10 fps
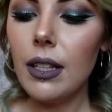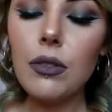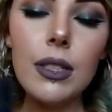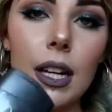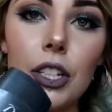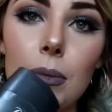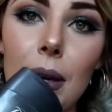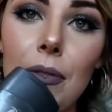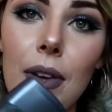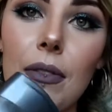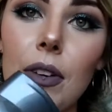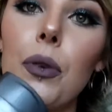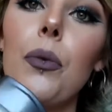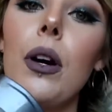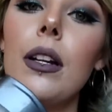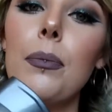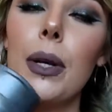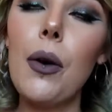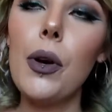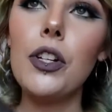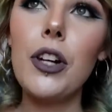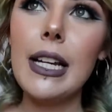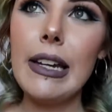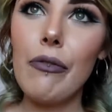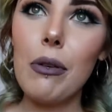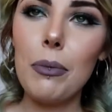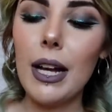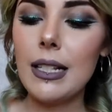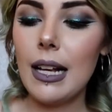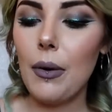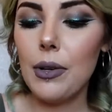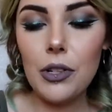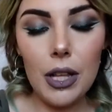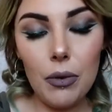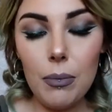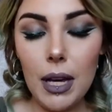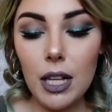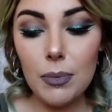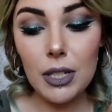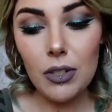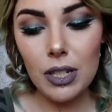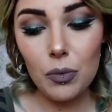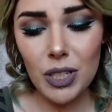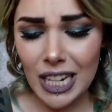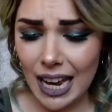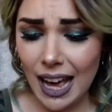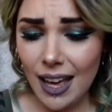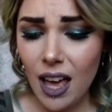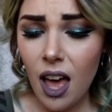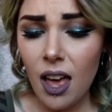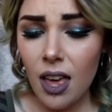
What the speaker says: This one's actually my favorite one, but I want to try different brands. Like I want to try the one my husband uses, which I can't